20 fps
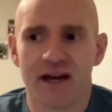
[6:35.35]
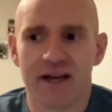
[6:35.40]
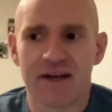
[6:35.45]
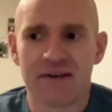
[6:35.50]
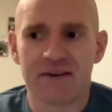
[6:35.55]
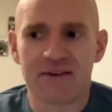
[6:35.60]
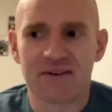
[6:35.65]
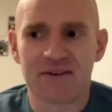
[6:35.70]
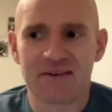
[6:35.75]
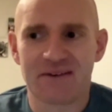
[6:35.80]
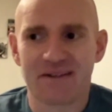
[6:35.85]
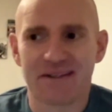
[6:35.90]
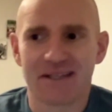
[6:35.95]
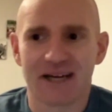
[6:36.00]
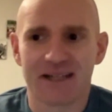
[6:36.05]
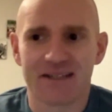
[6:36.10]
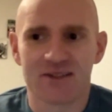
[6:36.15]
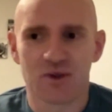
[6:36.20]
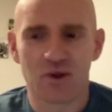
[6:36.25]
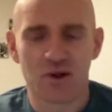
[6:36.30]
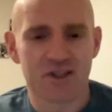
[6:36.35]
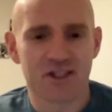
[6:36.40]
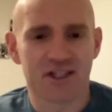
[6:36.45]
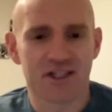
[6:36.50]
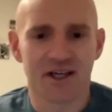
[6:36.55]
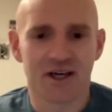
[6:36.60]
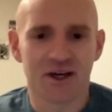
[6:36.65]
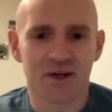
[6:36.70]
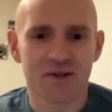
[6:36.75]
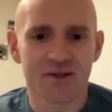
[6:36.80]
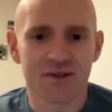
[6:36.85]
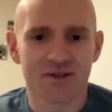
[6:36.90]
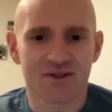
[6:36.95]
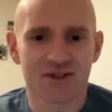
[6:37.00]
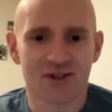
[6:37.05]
and that's all she knows.